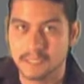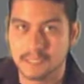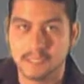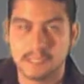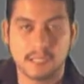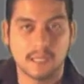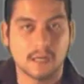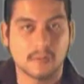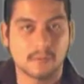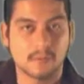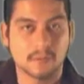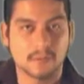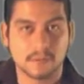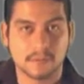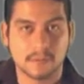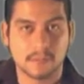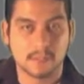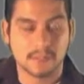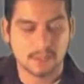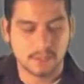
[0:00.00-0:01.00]
A lot of blues
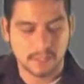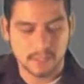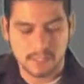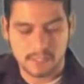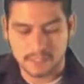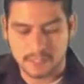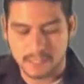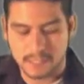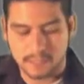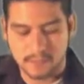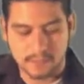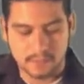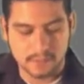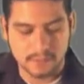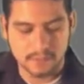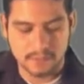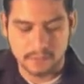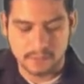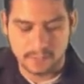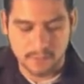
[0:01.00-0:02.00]
players do that scale. It's
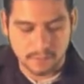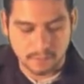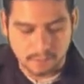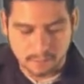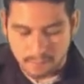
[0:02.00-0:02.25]
really good.